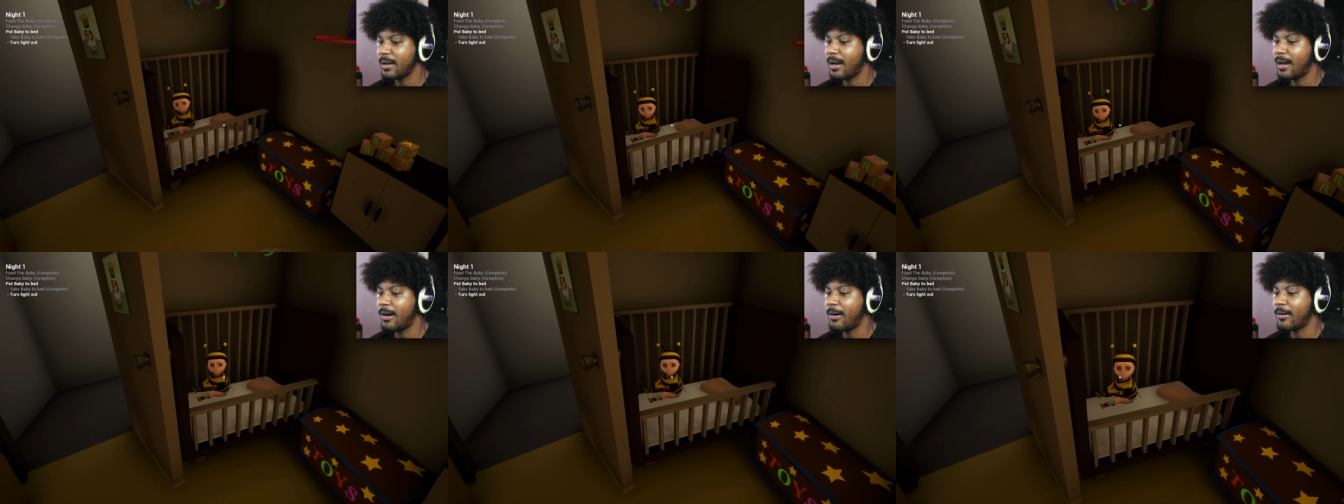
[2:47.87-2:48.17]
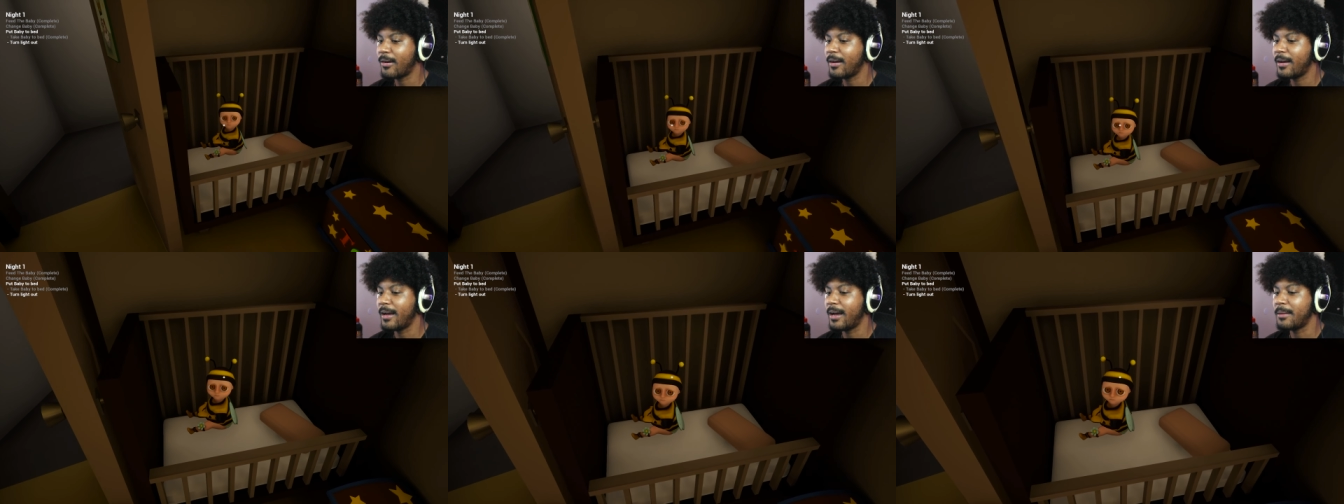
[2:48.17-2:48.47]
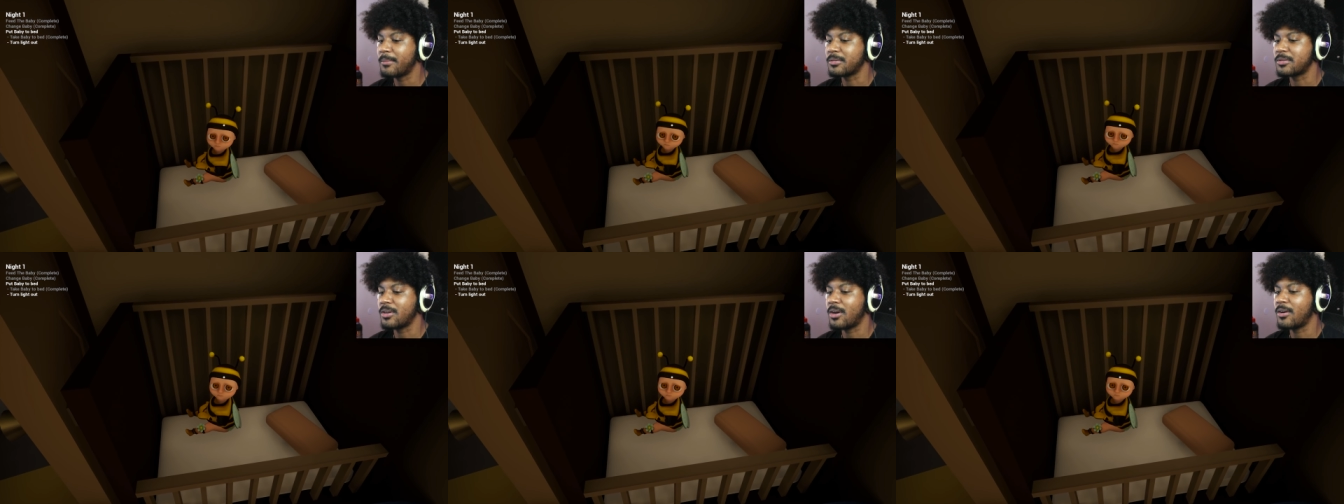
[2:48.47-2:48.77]
okay,
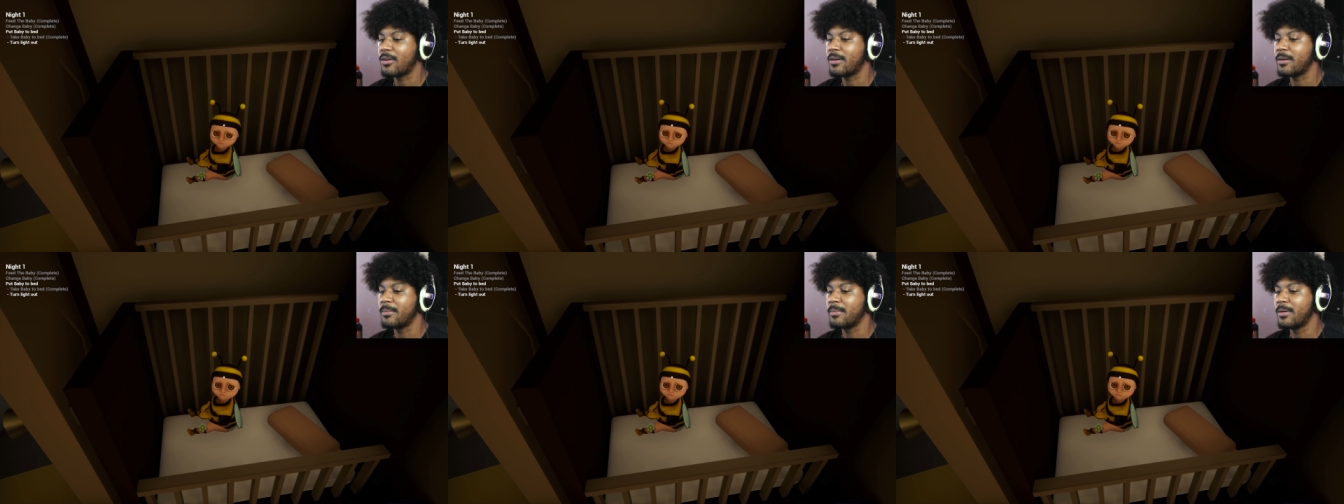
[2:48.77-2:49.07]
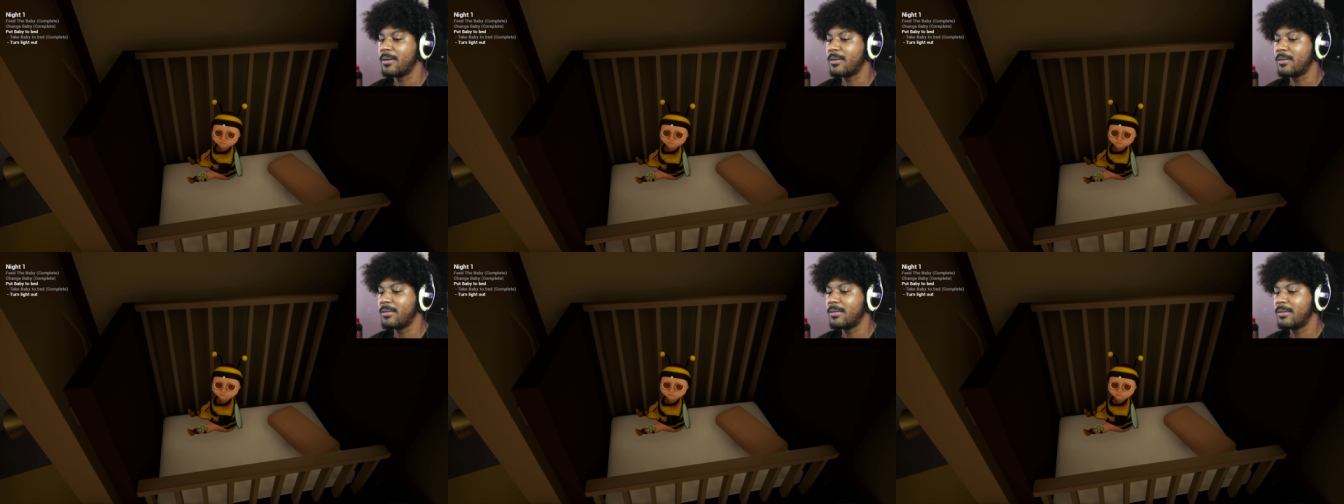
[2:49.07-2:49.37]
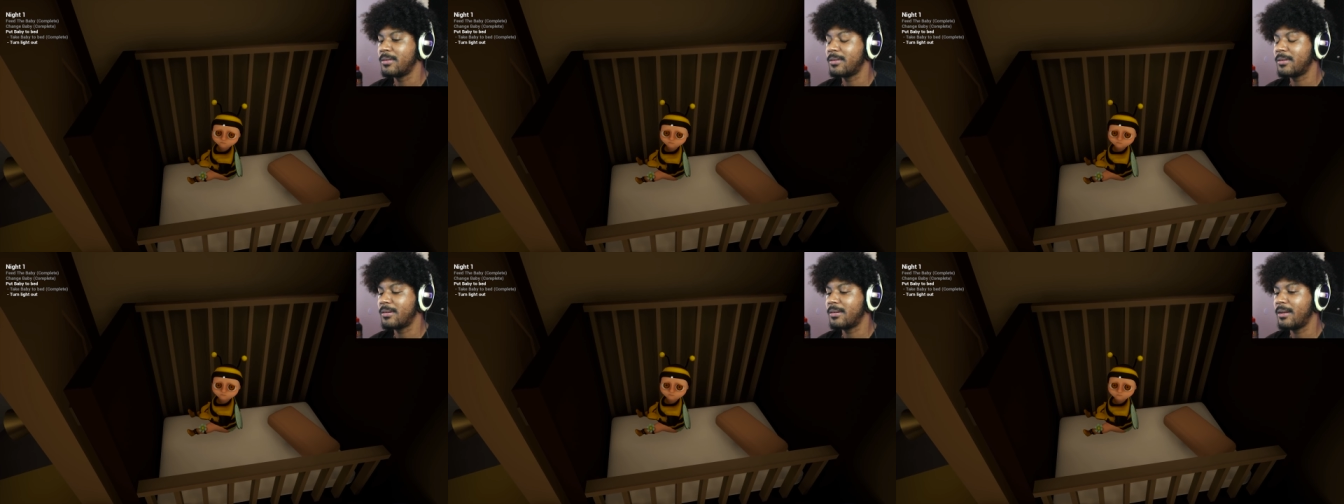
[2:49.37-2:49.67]
I'm sorry, bro.
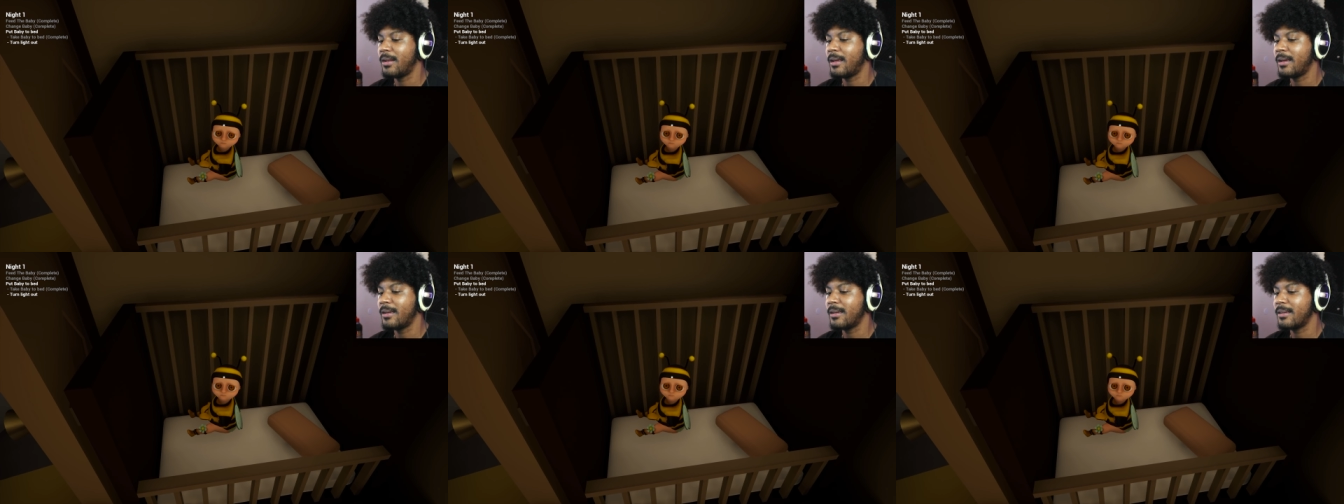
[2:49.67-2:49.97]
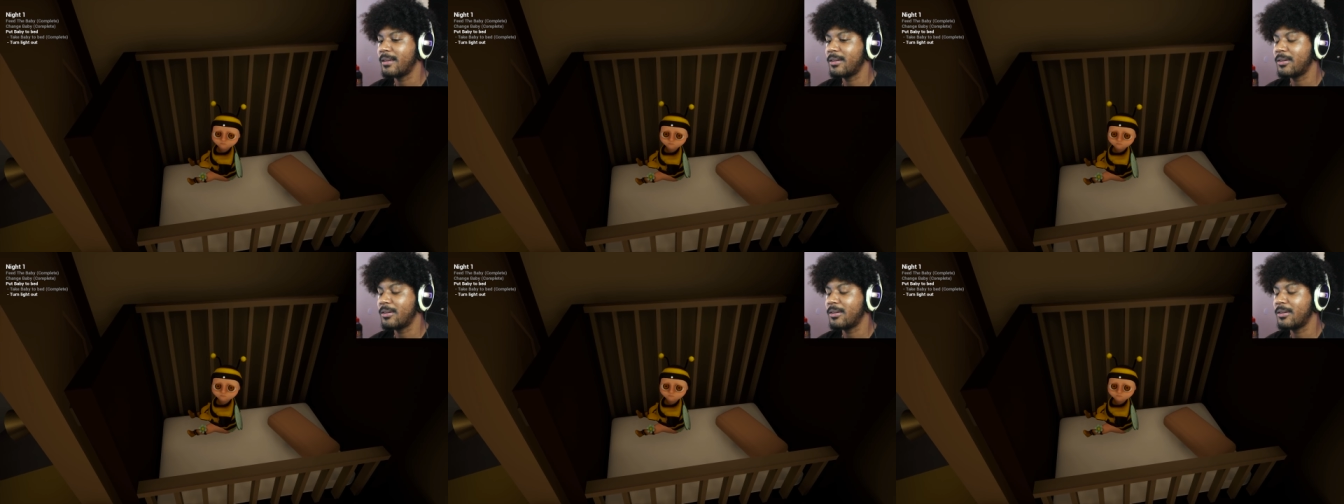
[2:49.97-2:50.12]
Like